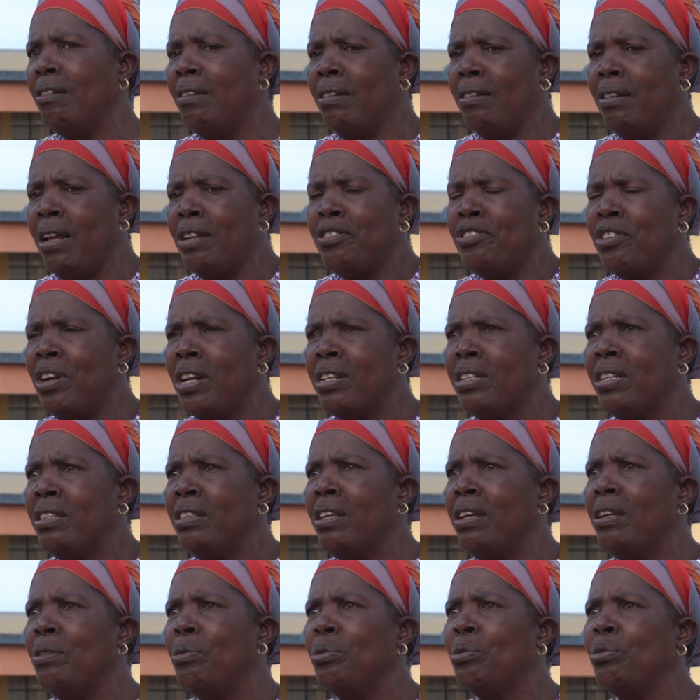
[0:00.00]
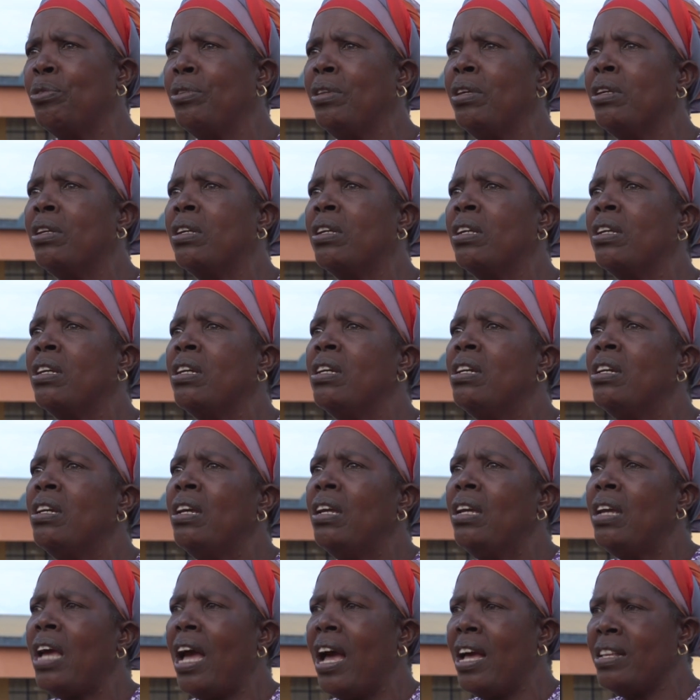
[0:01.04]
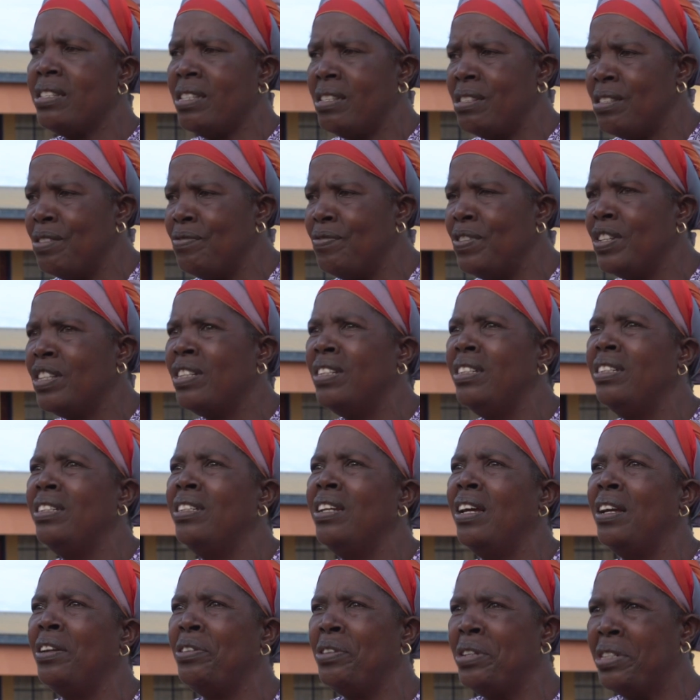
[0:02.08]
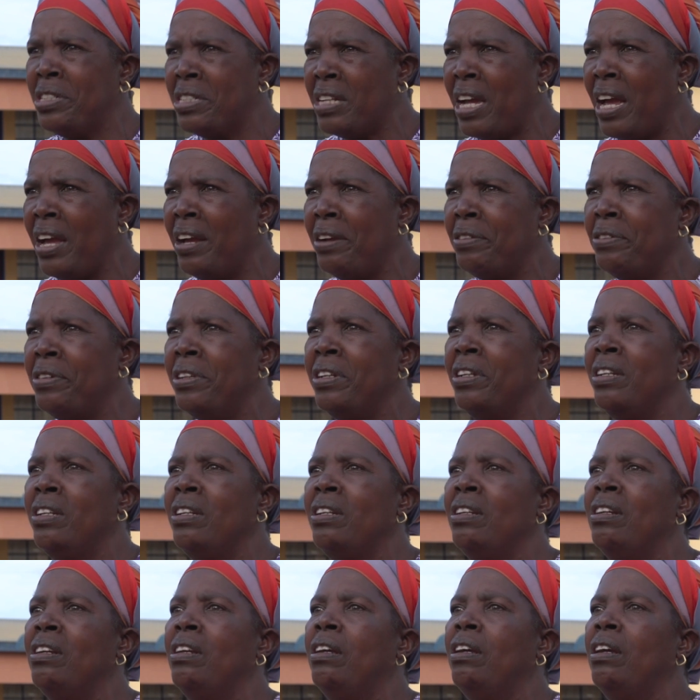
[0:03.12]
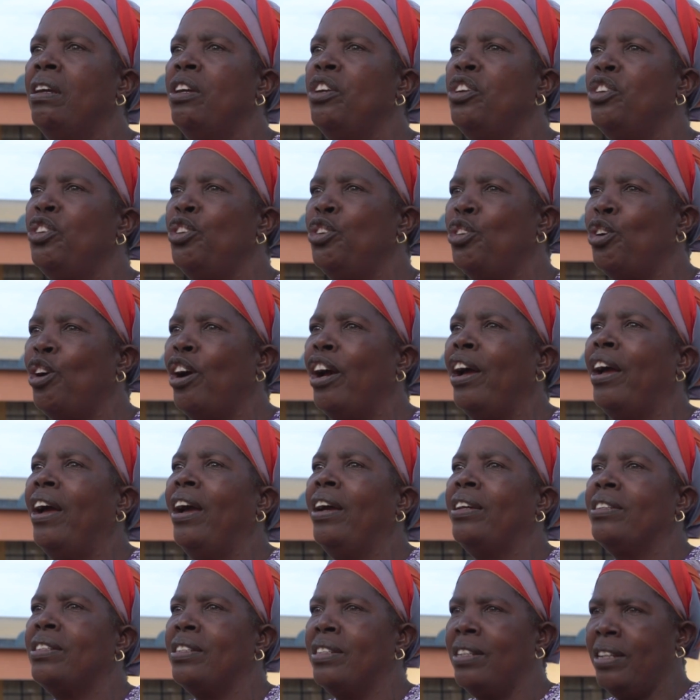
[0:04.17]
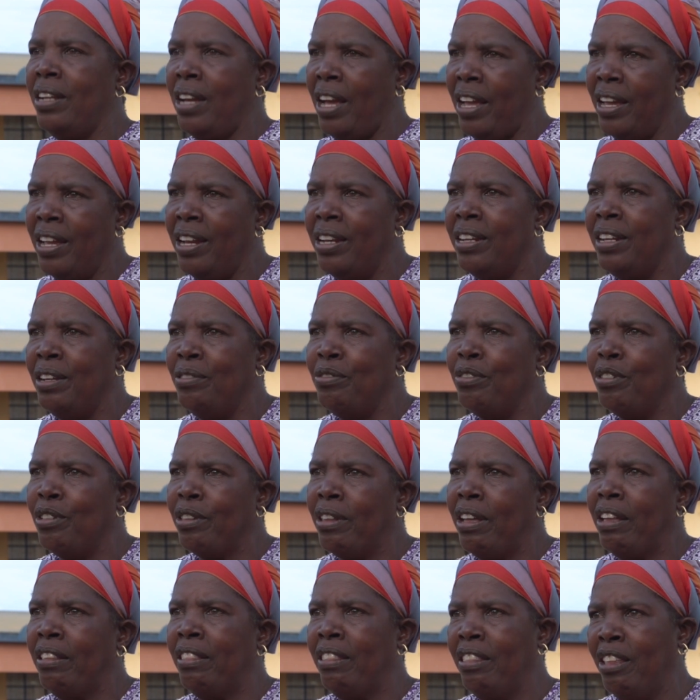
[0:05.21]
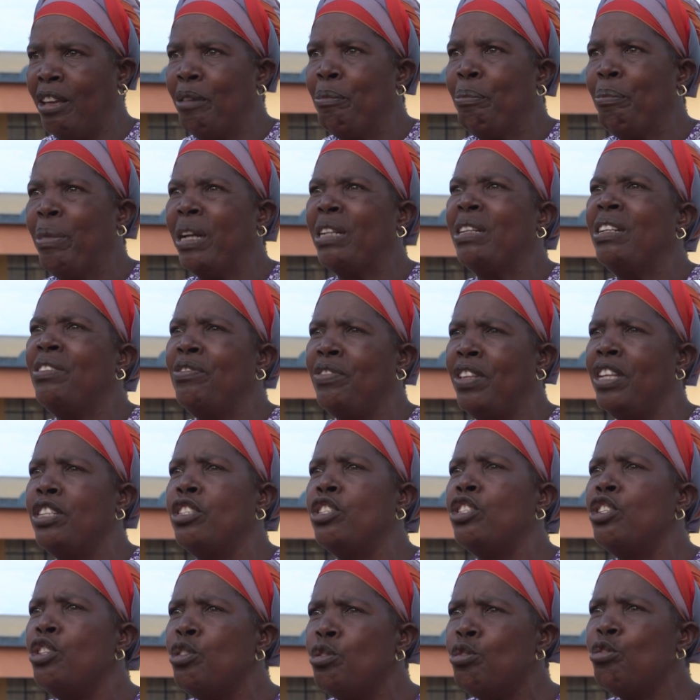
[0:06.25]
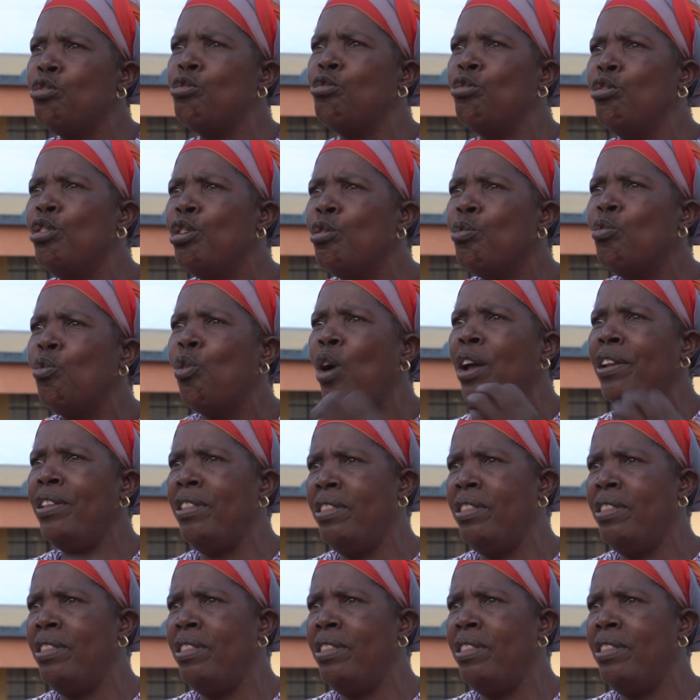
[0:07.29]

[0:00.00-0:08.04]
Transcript: naturally they will think, as a civic leader, a retiree, you are at a higher level than them. But if they see you doing what